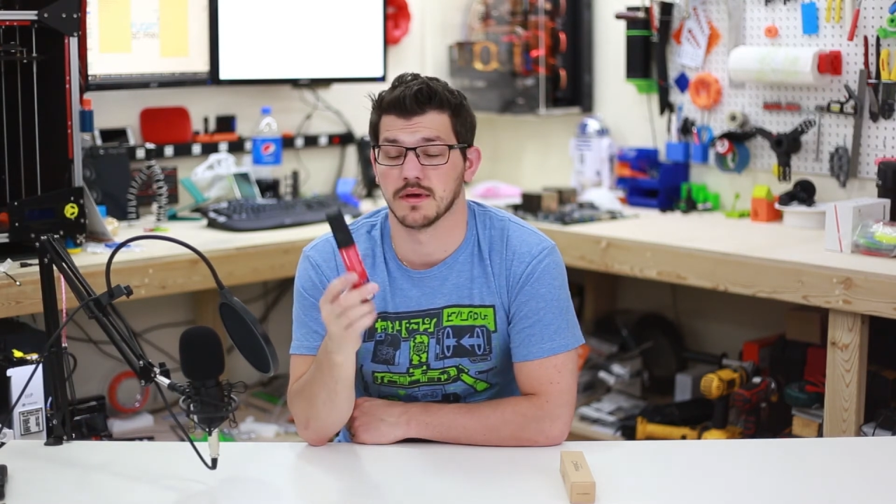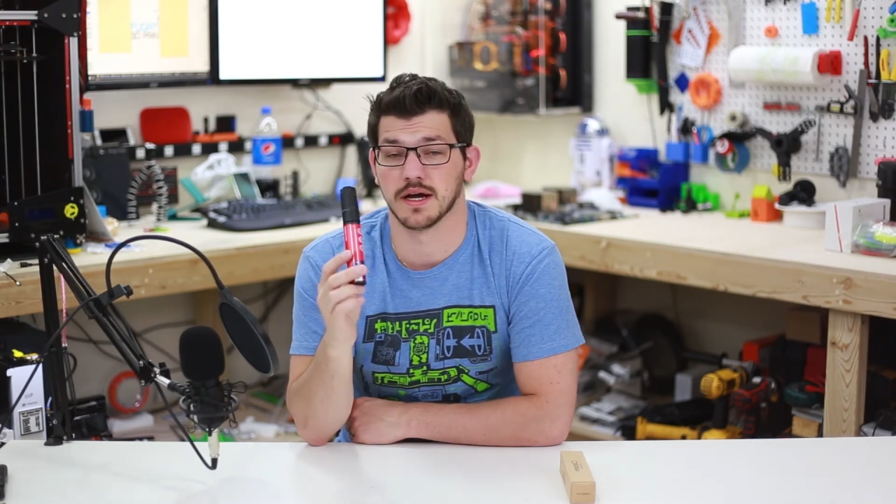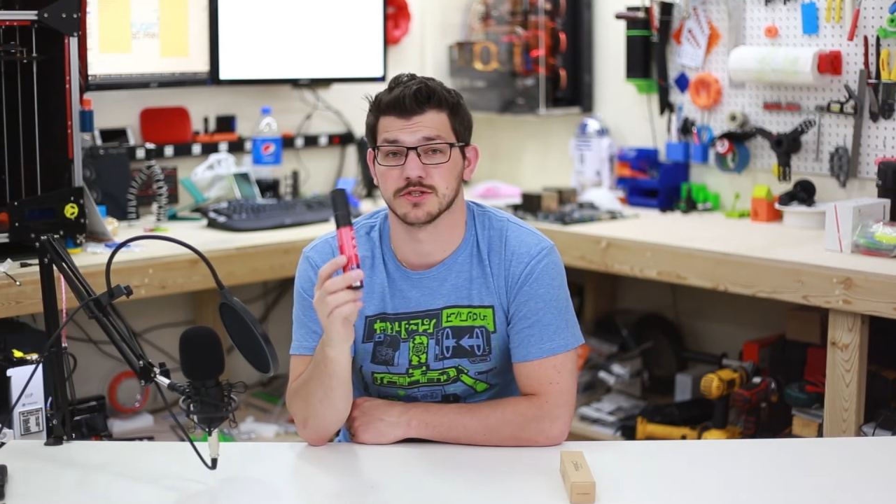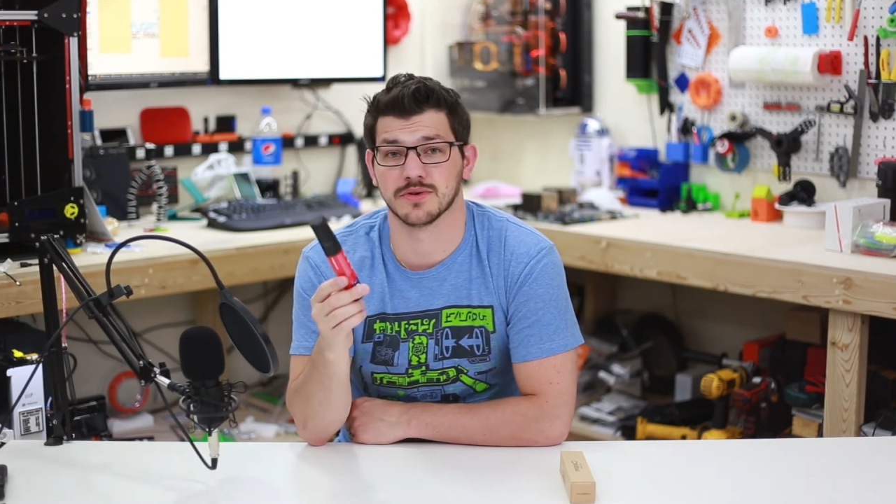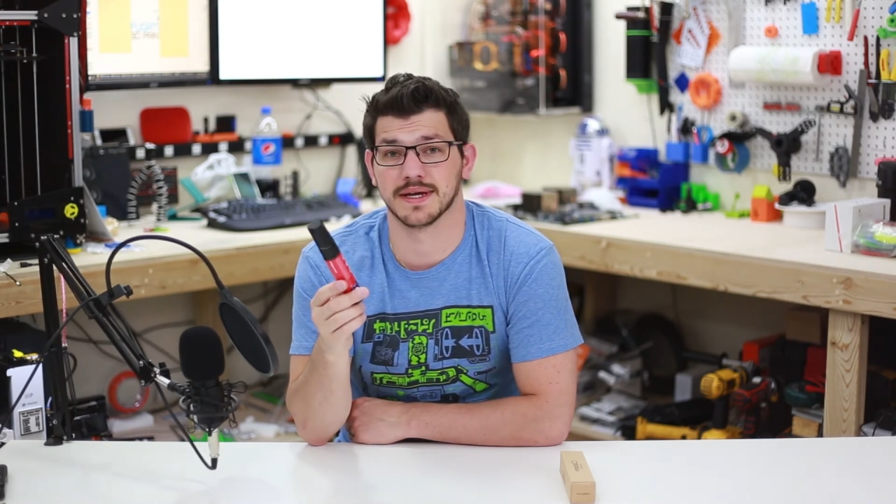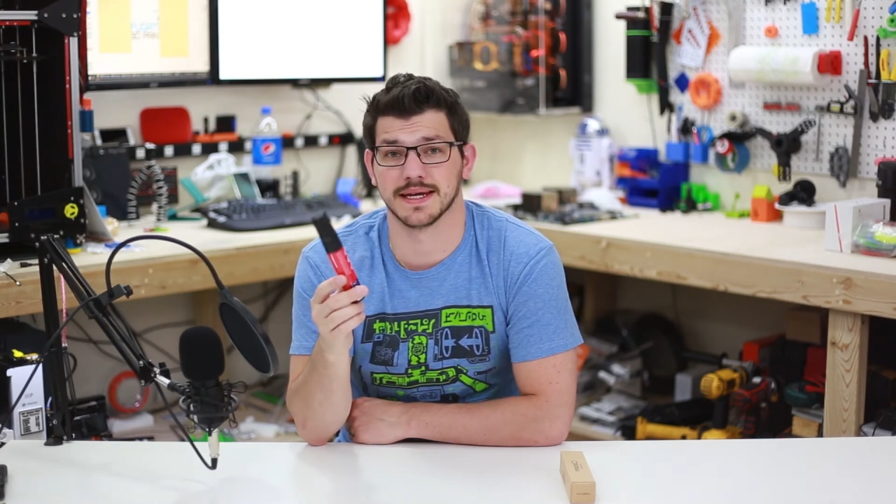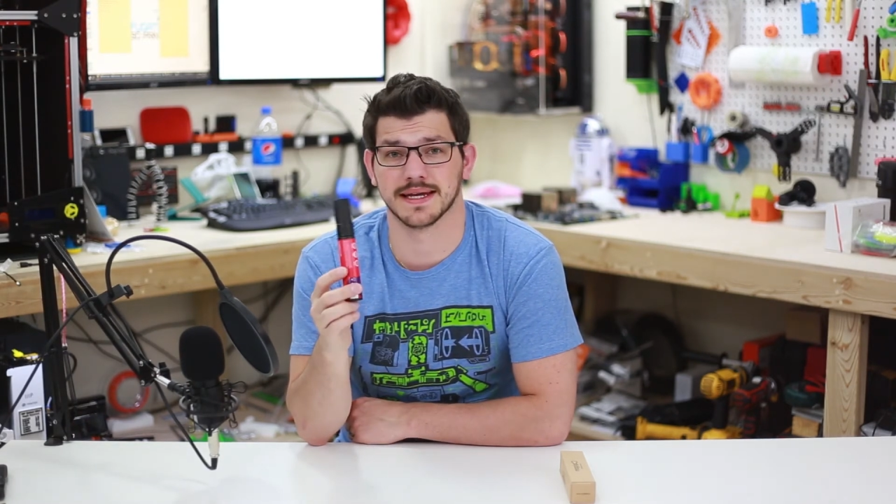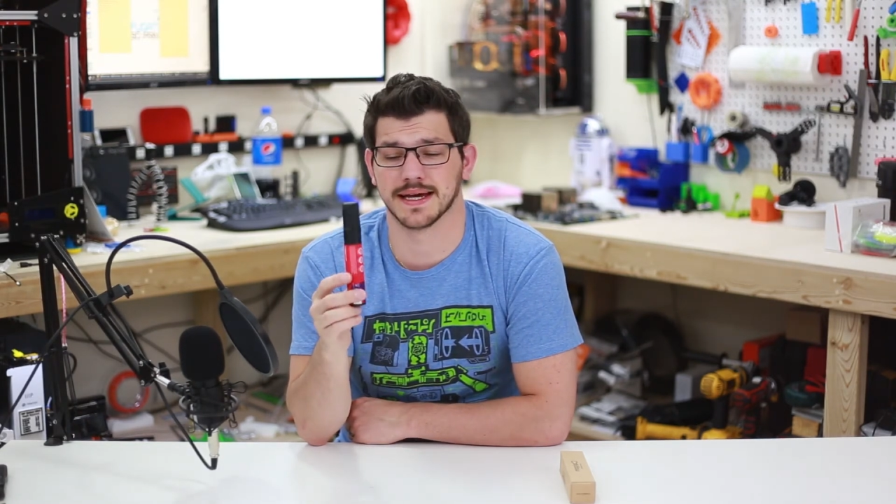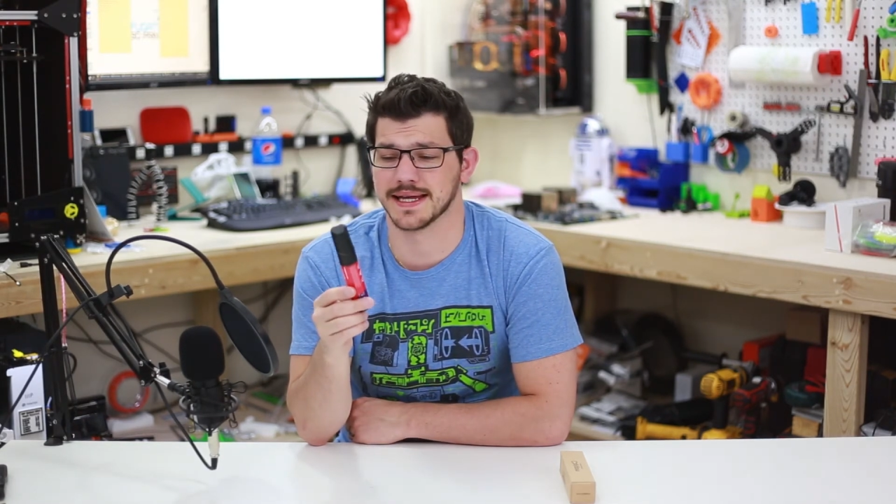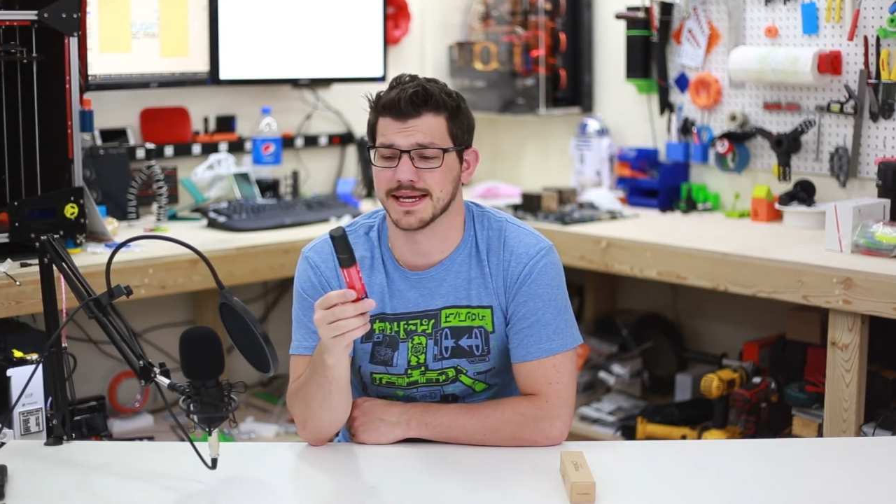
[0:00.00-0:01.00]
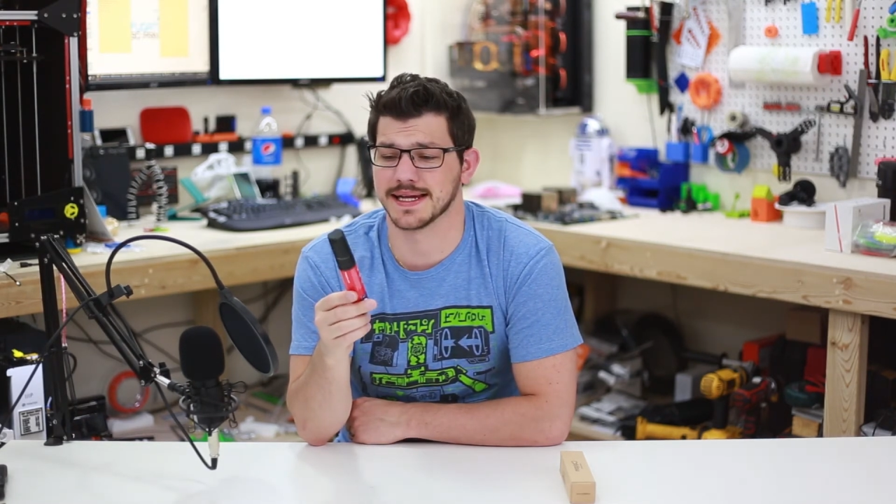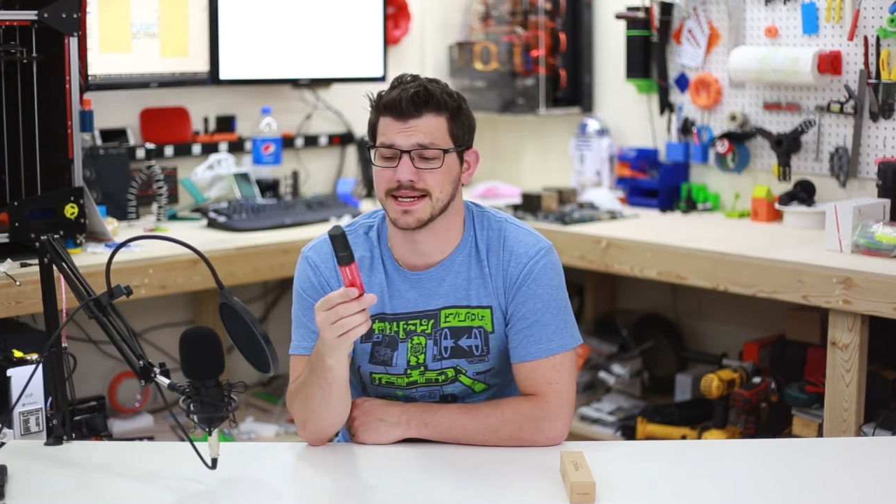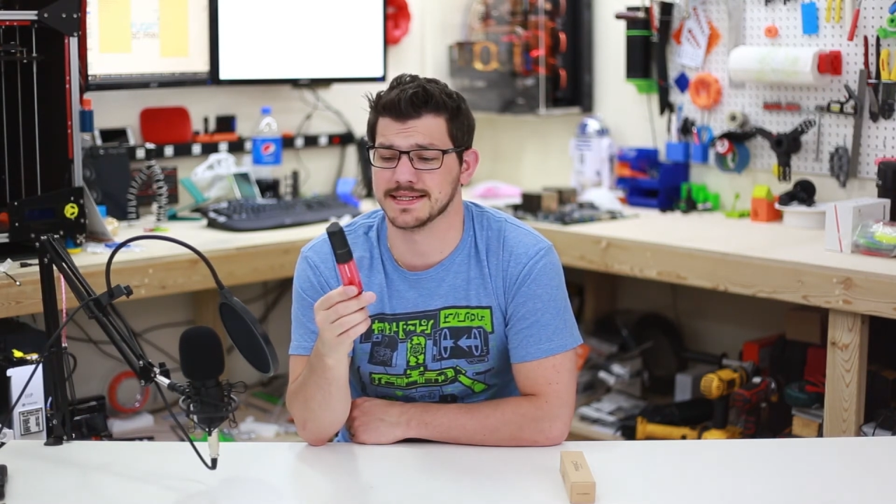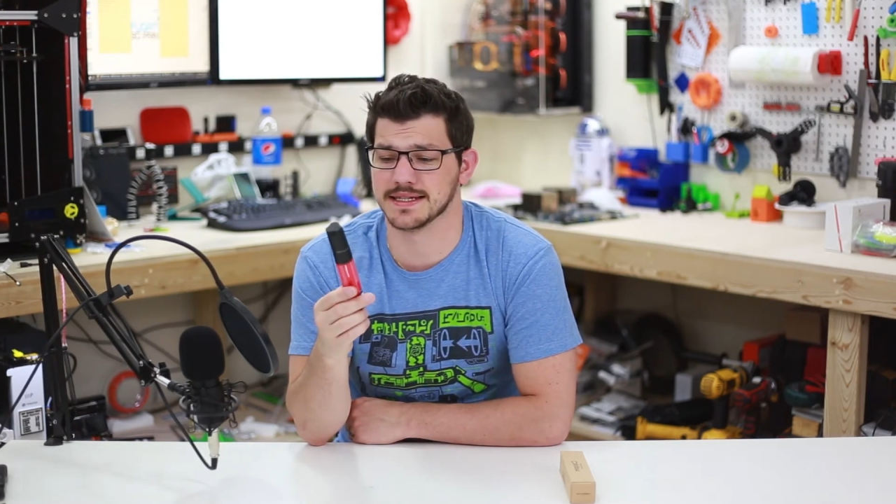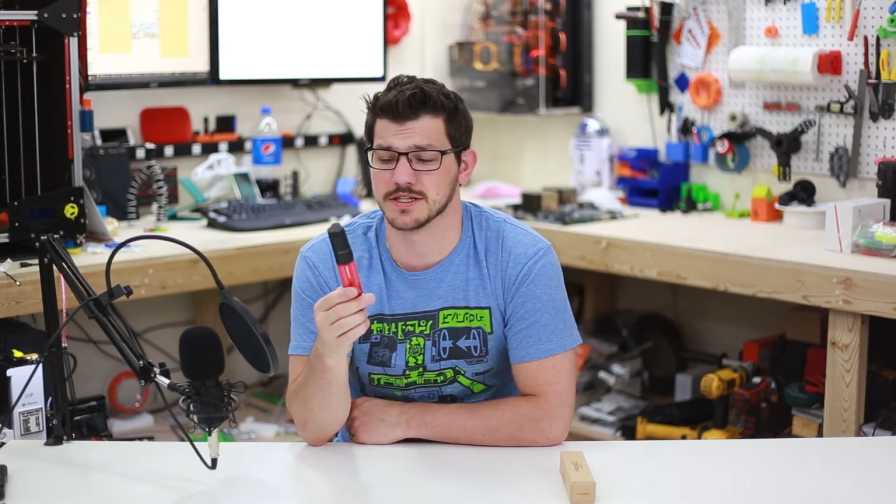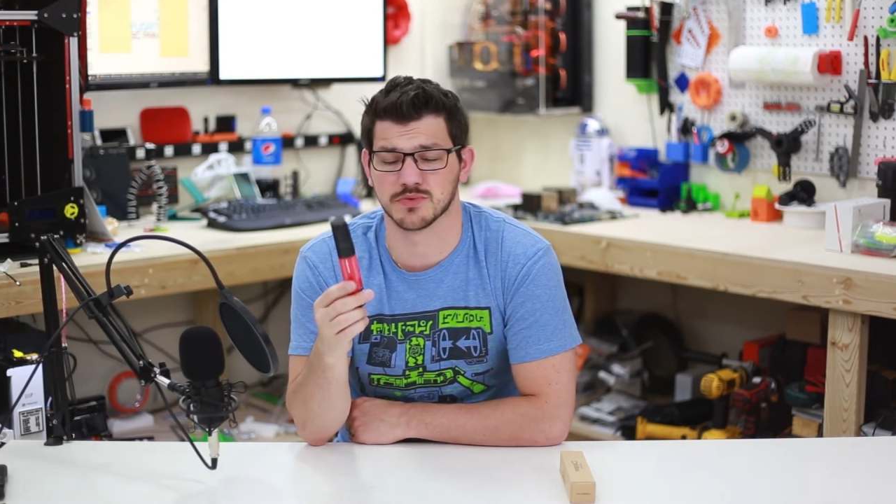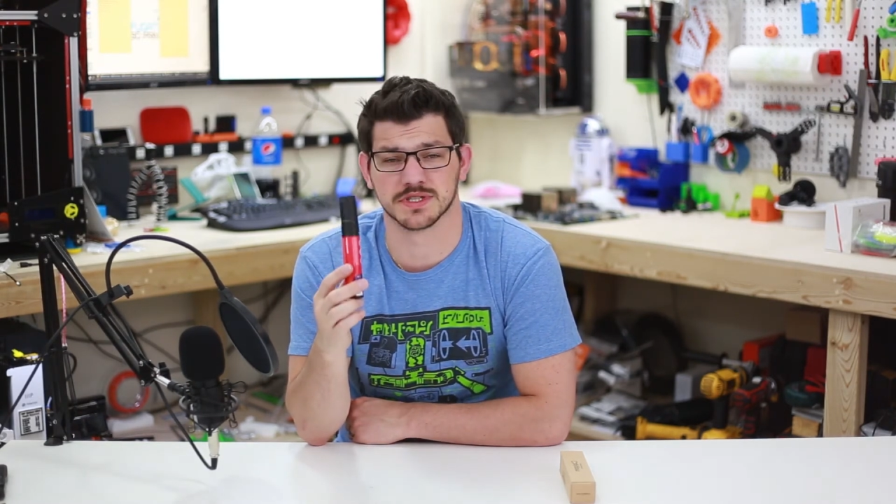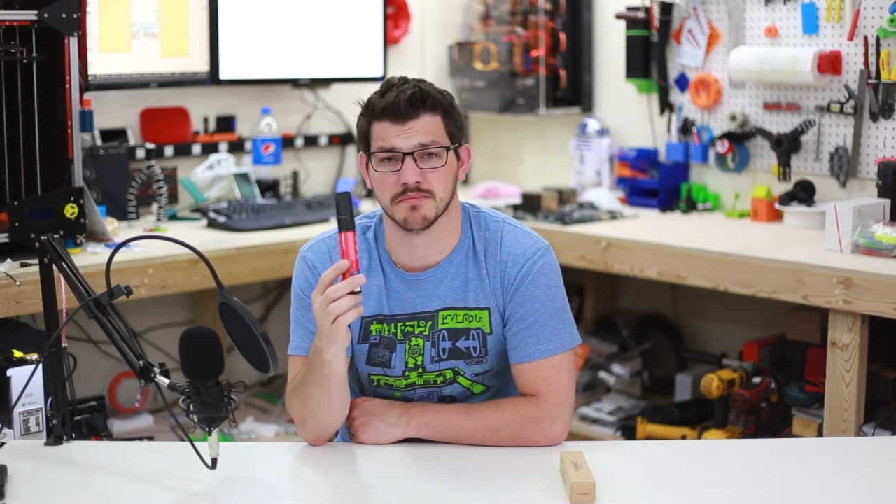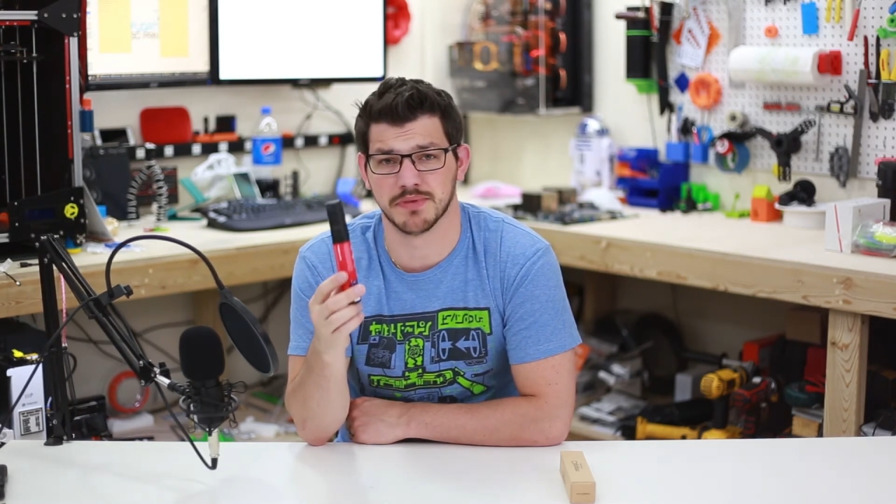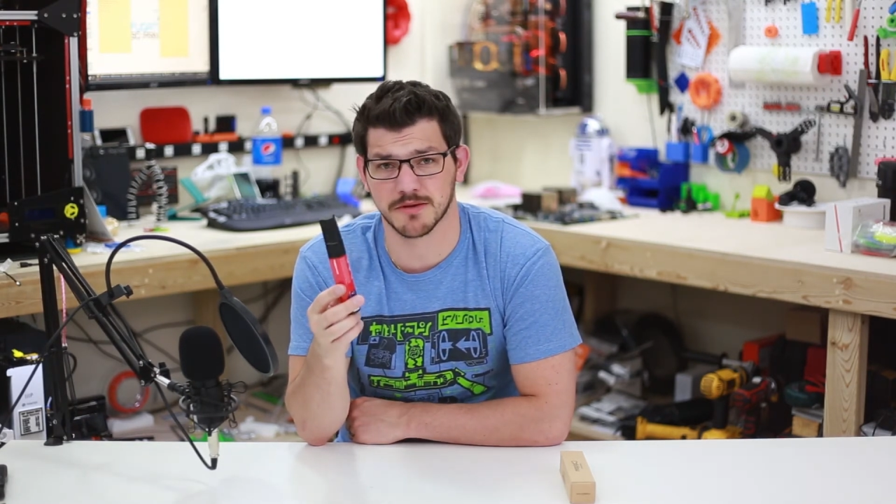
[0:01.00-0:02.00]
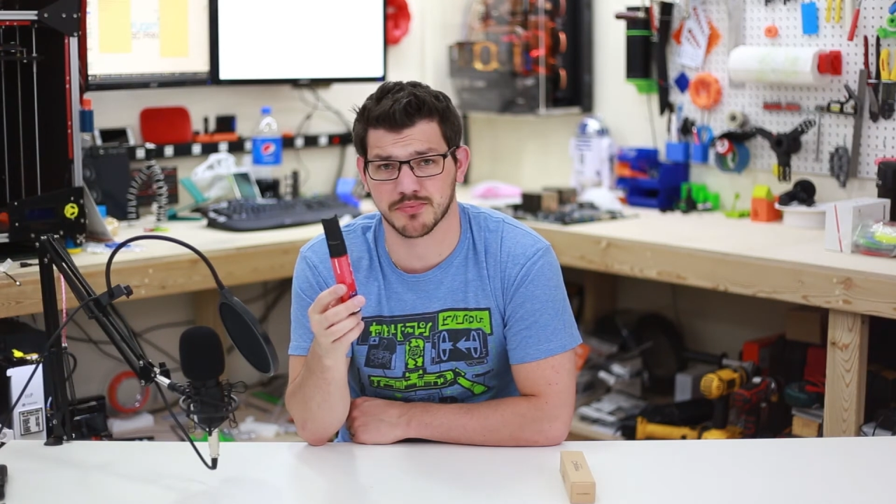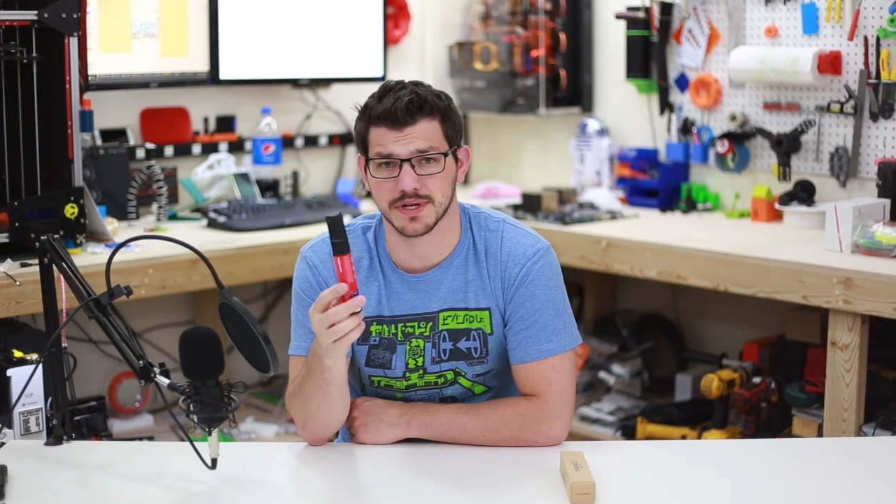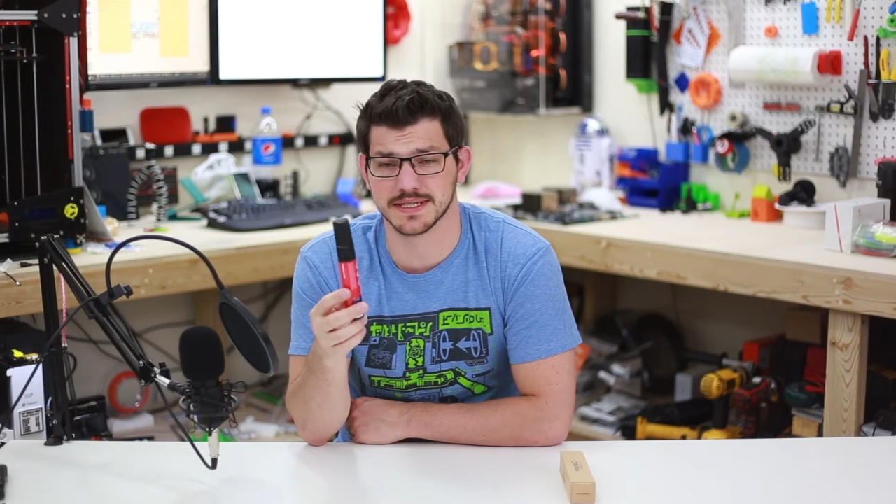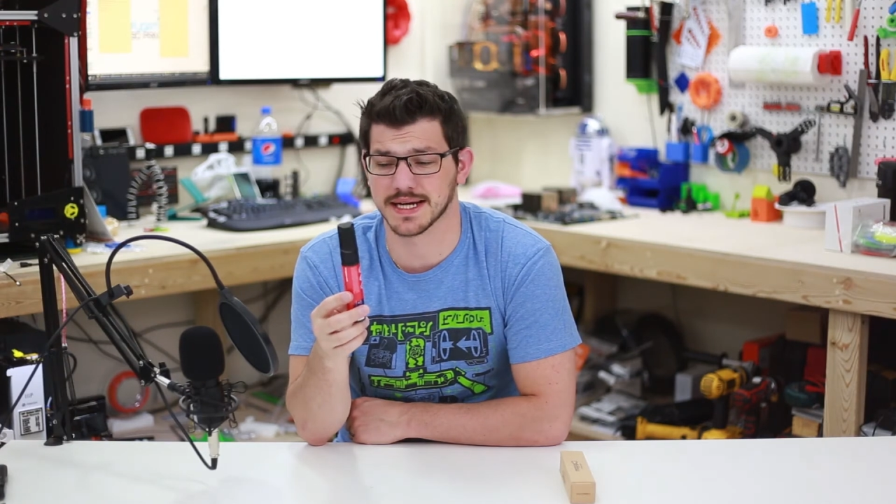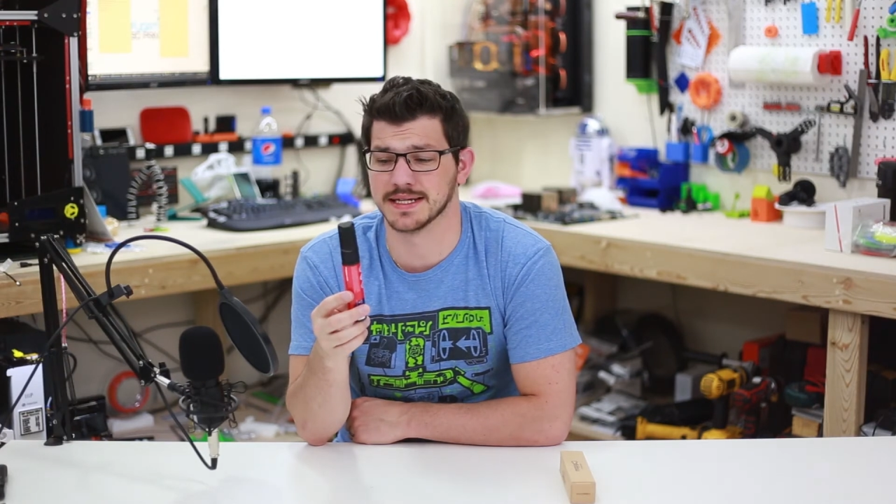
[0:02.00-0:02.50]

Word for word: Uh, so and again, again, I did this with some big prints,